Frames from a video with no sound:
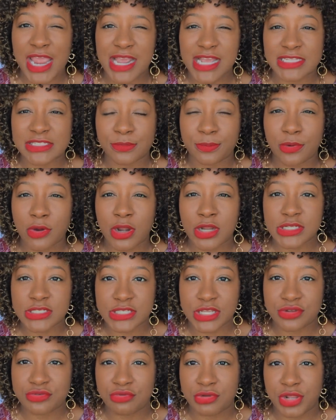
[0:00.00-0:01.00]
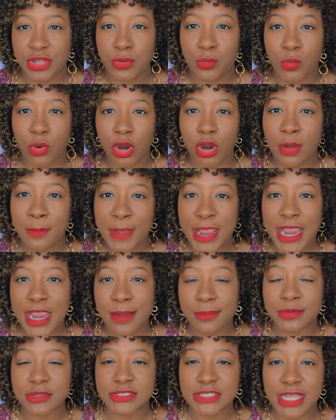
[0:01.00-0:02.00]
I guess the products didn't really work on my
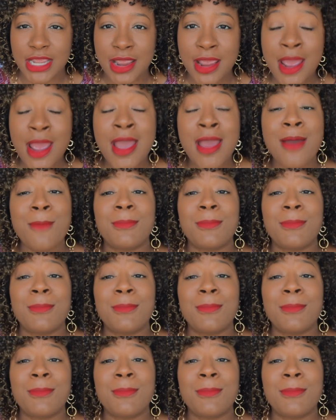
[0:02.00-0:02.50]
hair per se,